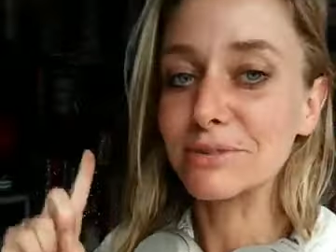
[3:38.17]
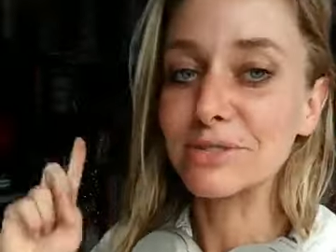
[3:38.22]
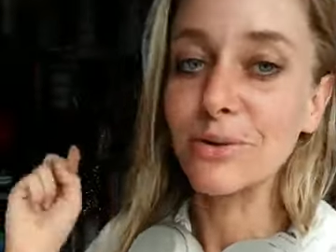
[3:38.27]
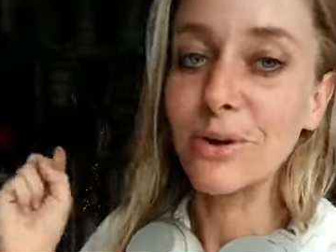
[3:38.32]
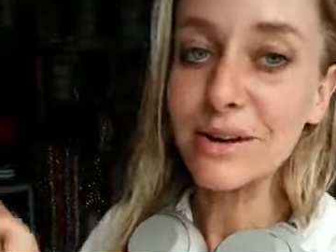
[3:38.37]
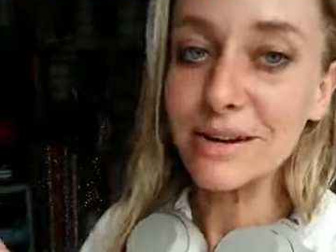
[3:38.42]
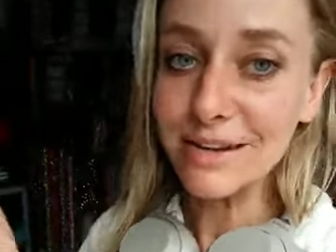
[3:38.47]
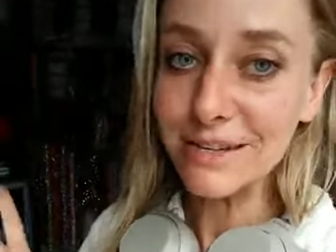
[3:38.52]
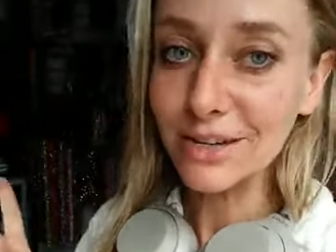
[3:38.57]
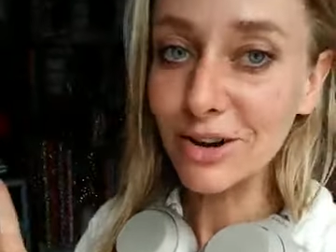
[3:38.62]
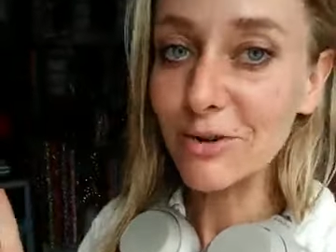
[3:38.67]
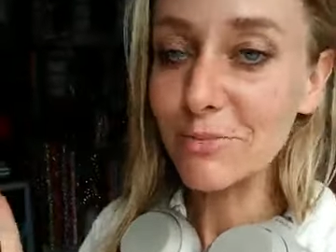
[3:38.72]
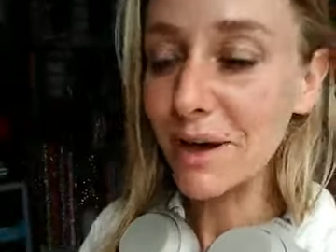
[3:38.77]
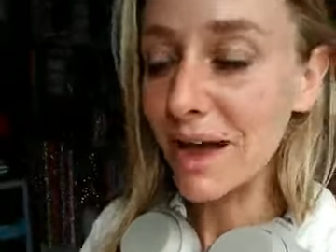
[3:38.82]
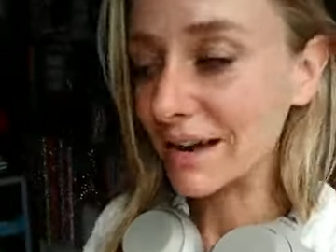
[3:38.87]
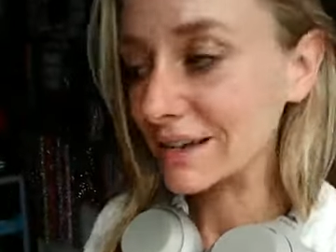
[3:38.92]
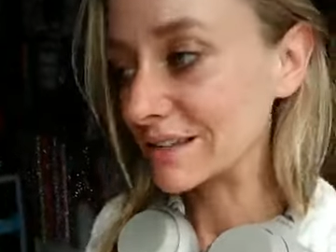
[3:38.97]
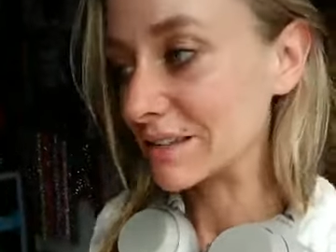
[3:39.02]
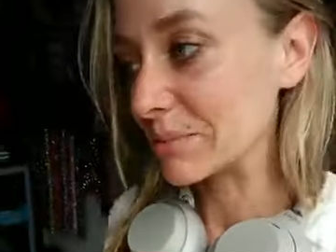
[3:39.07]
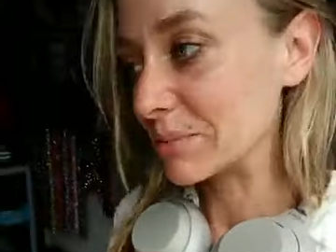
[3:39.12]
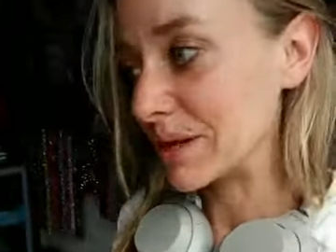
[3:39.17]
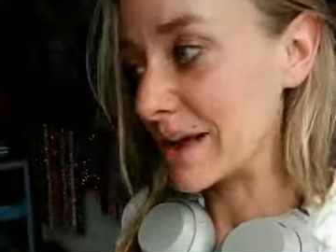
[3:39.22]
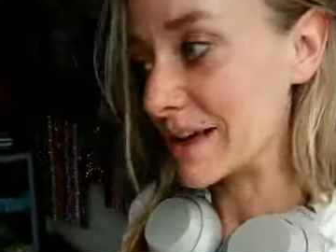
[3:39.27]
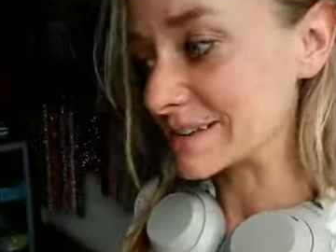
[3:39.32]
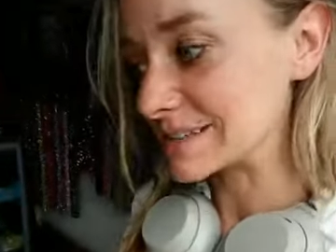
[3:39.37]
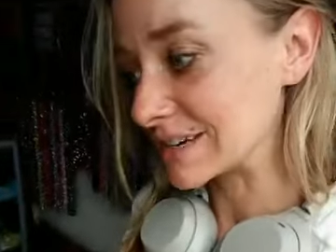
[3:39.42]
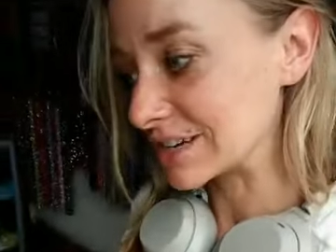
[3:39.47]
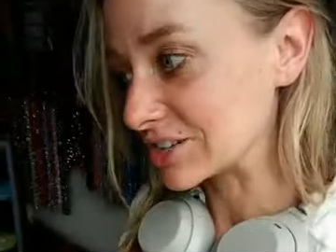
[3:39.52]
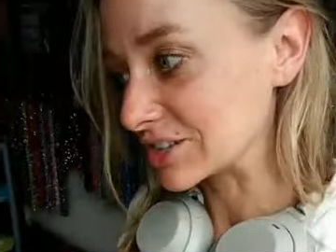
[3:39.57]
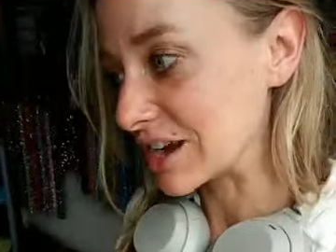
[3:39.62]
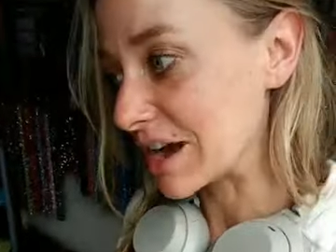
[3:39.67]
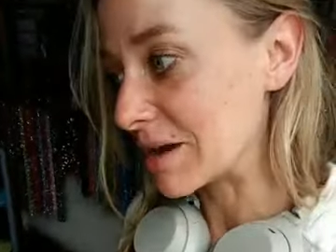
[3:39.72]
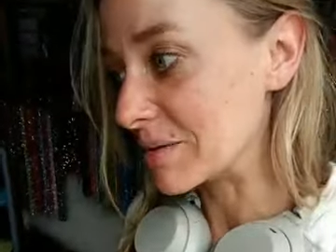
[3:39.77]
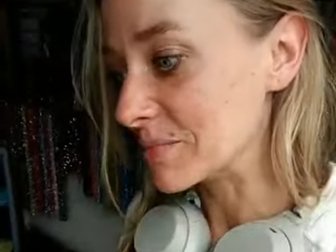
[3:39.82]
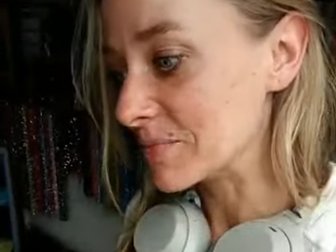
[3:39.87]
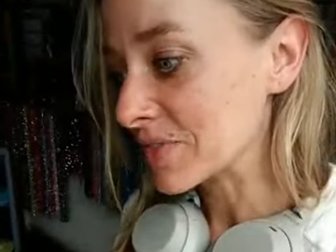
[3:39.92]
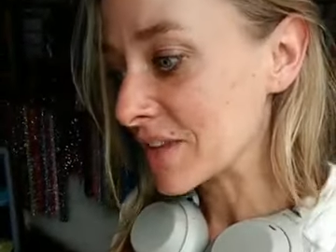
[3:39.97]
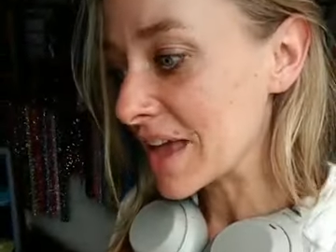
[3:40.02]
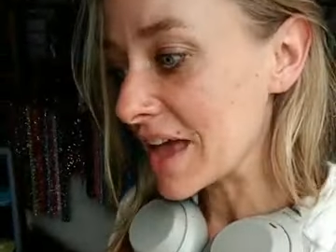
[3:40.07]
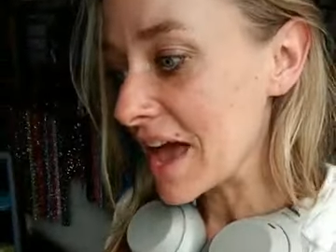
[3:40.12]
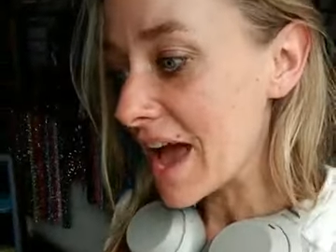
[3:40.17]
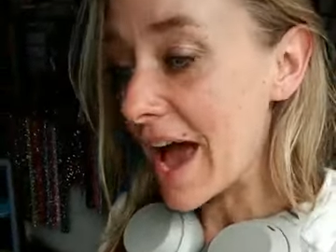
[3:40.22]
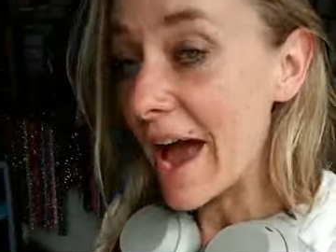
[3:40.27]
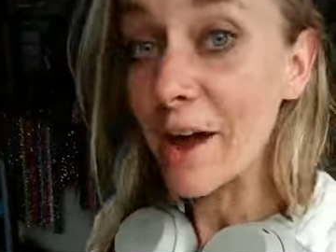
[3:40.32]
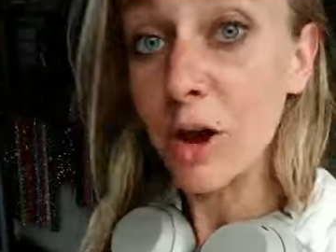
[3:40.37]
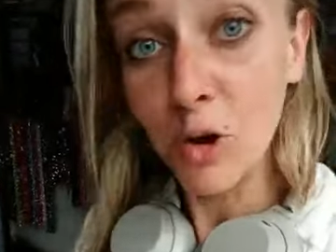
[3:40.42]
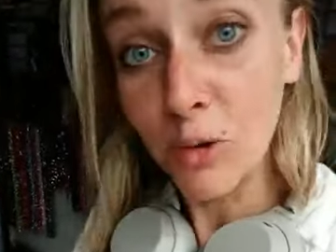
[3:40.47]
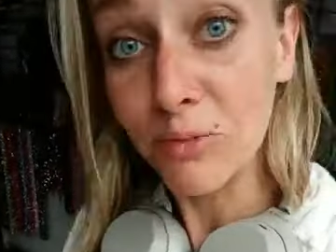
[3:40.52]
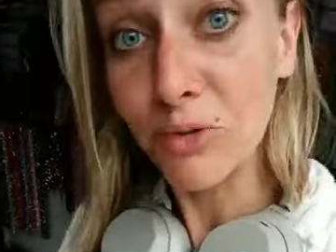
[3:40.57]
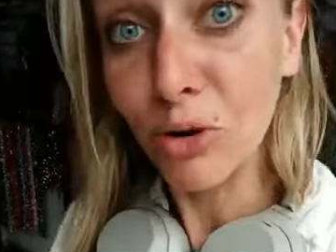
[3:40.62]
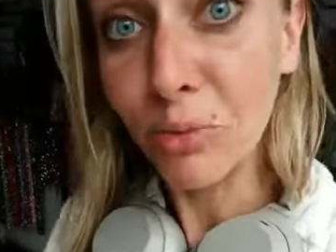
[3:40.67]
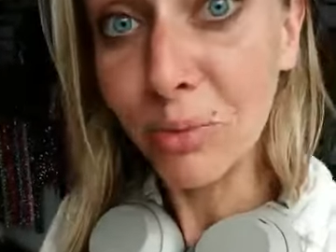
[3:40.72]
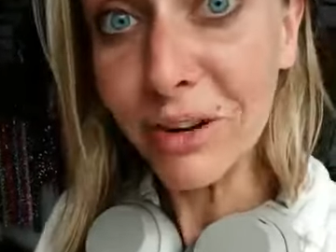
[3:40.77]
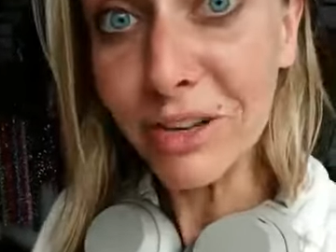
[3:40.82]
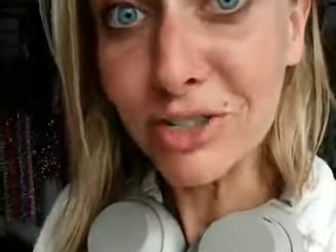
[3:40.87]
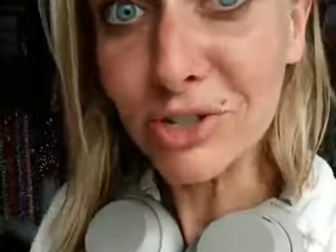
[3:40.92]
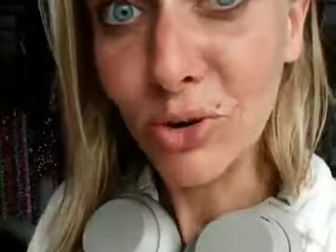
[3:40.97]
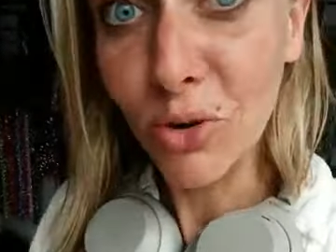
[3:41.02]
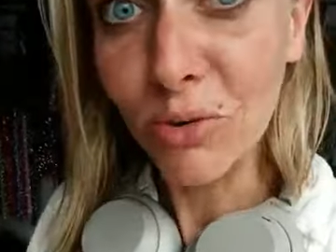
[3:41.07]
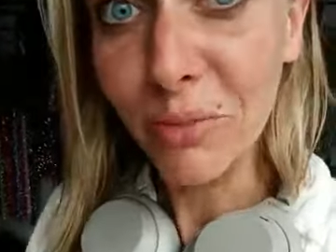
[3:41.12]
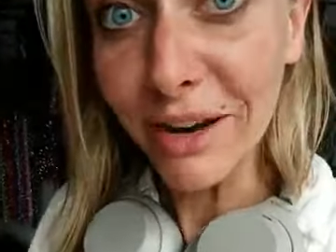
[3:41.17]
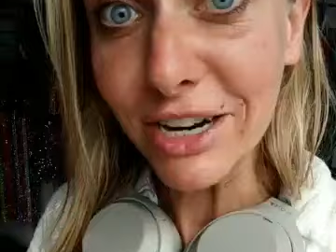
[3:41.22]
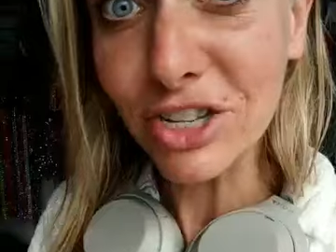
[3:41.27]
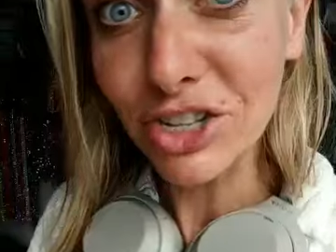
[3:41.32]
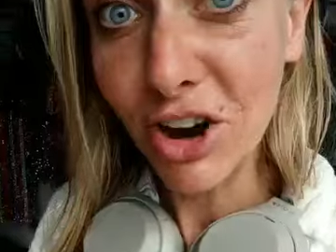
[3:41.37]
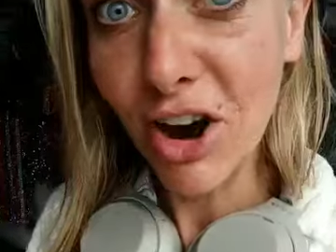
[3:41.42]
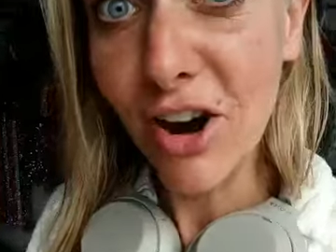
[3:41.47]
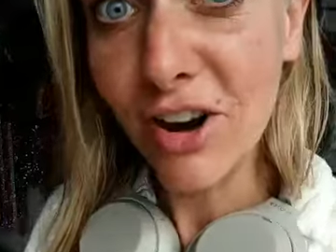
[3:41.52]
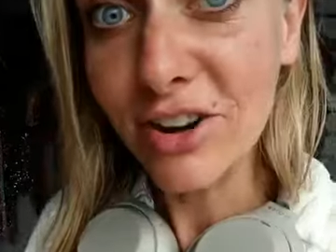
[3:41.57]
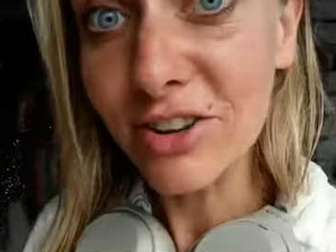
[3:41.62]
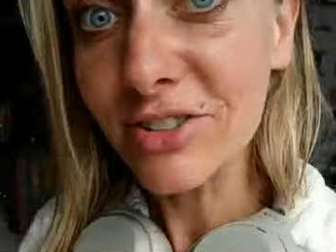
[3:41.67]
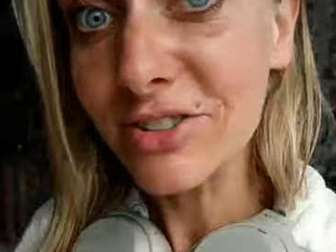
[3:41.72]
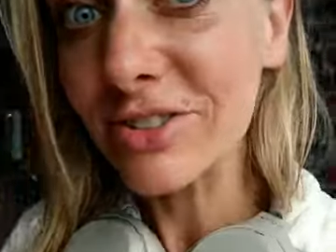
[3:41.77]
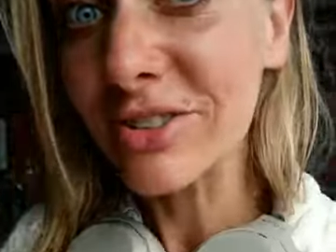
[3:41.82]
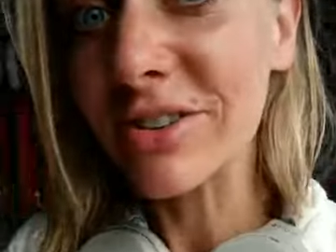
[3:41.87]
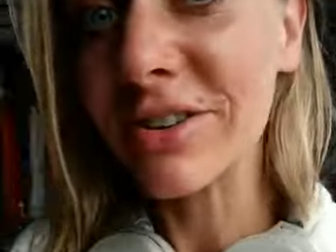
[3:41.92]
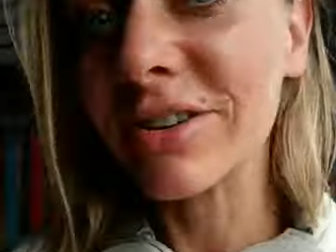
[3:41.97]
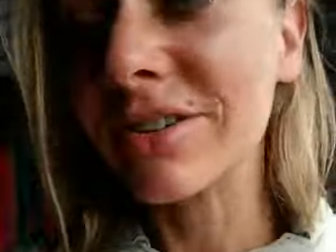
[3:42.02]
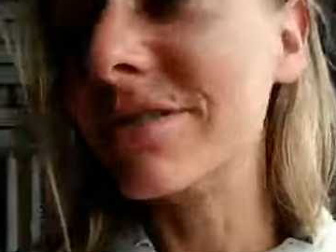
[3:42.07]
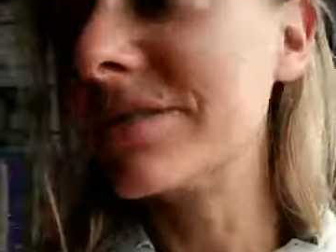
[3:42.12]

so I need to go back to the plastic shop. I hope nobody stole my jars.